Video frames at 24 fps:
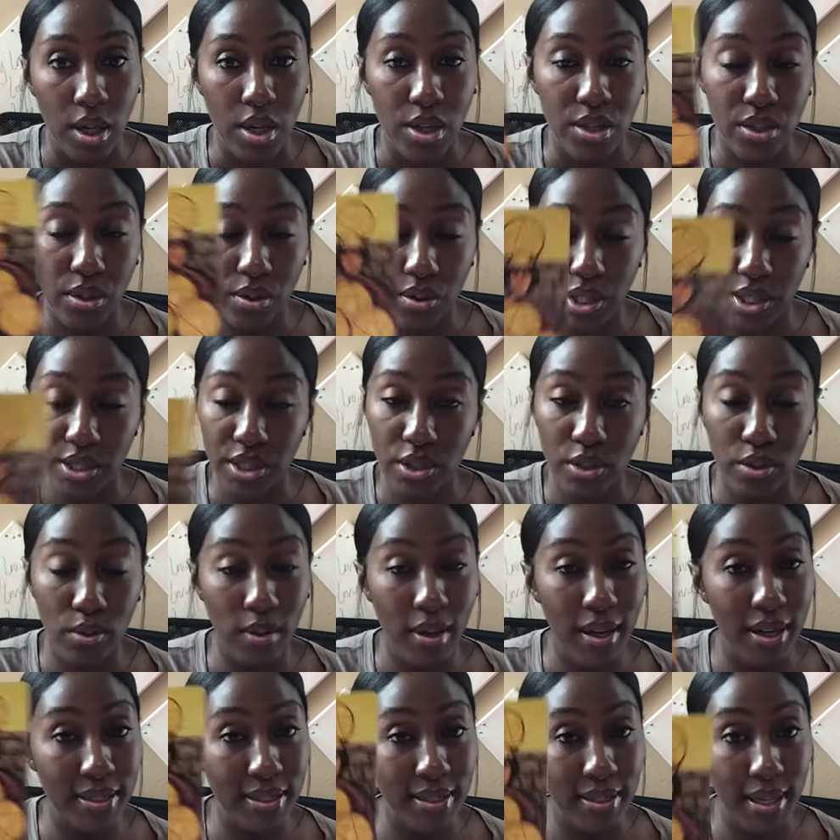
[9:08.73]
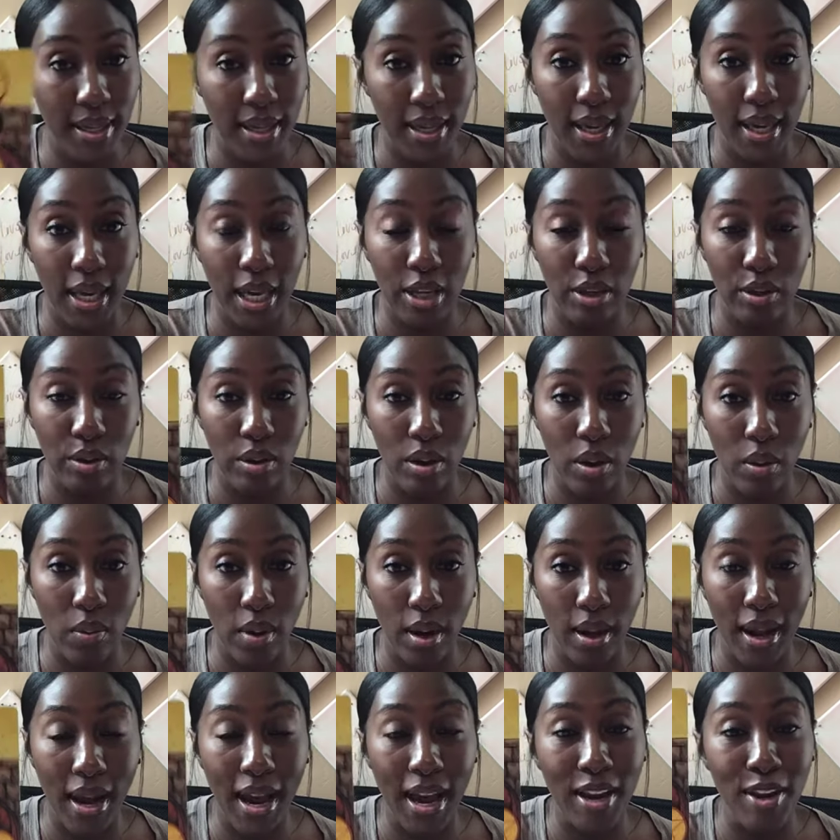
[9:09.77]
So this is you guys saying, hey, you know
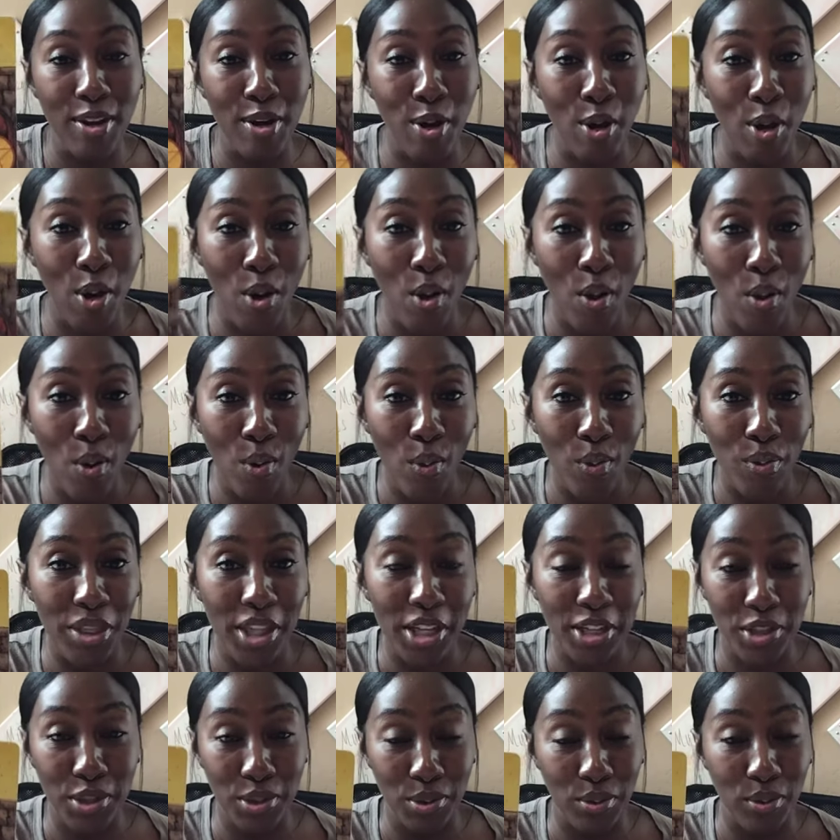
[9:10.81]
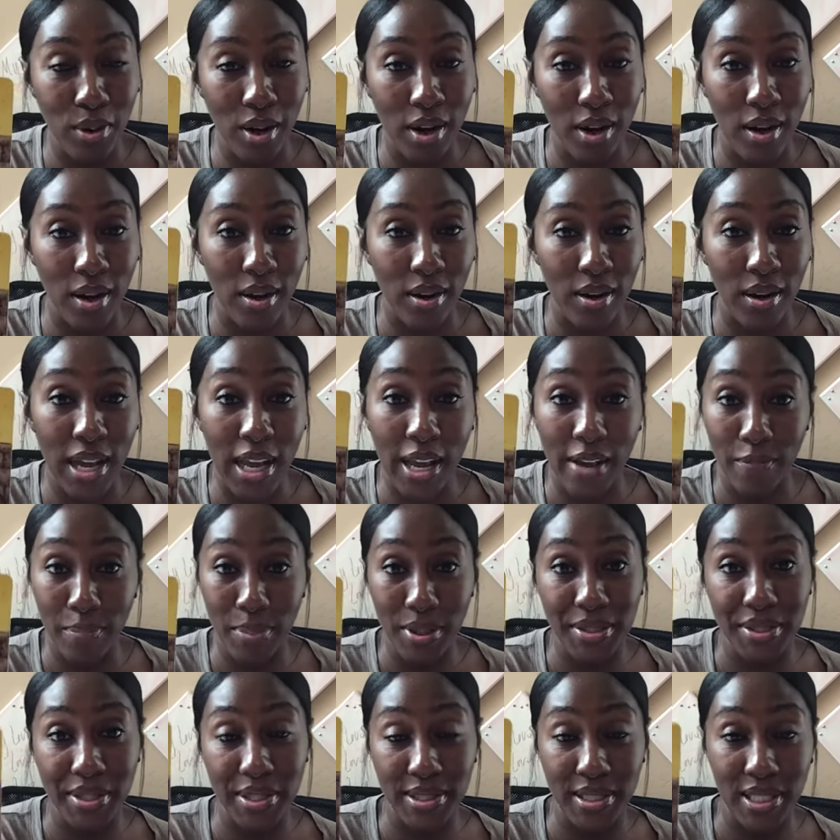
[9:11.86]
what? I know that you have
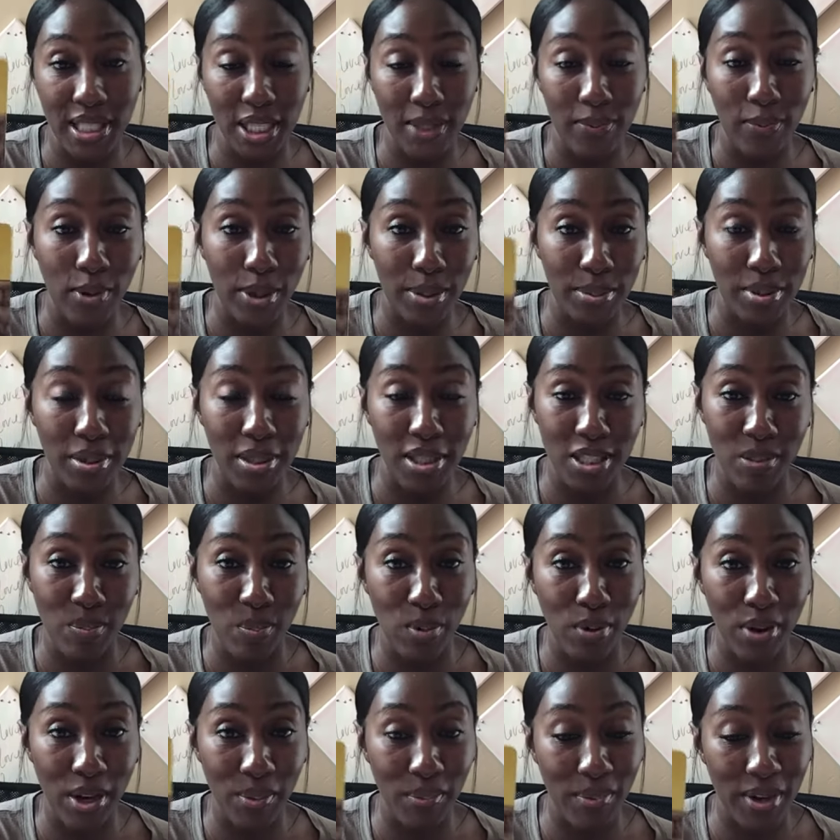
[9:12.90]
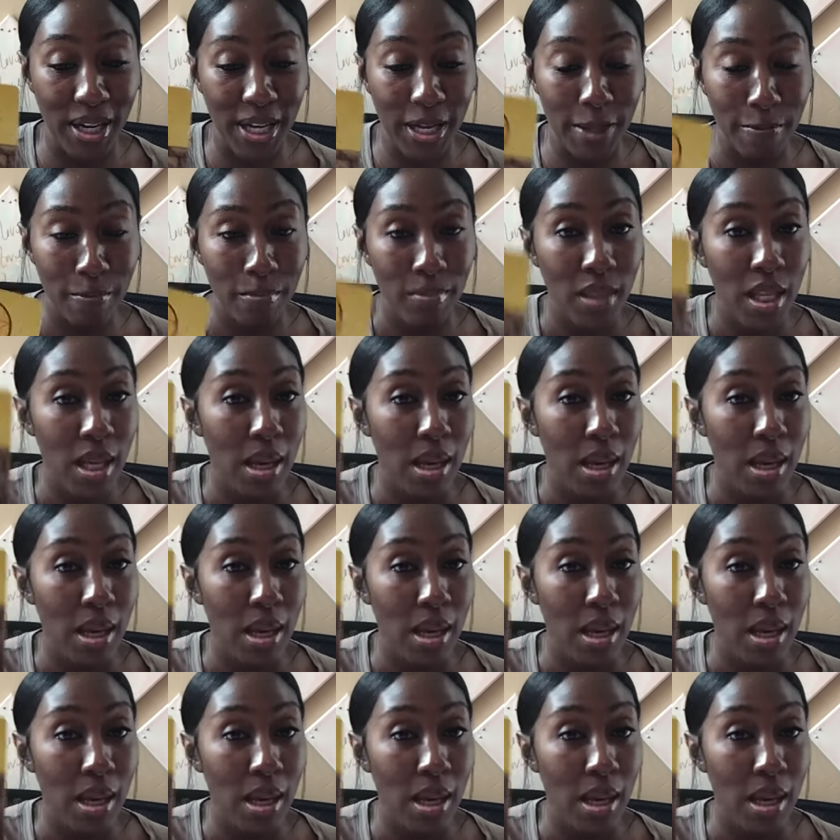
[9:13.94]
been successful up to this point, right?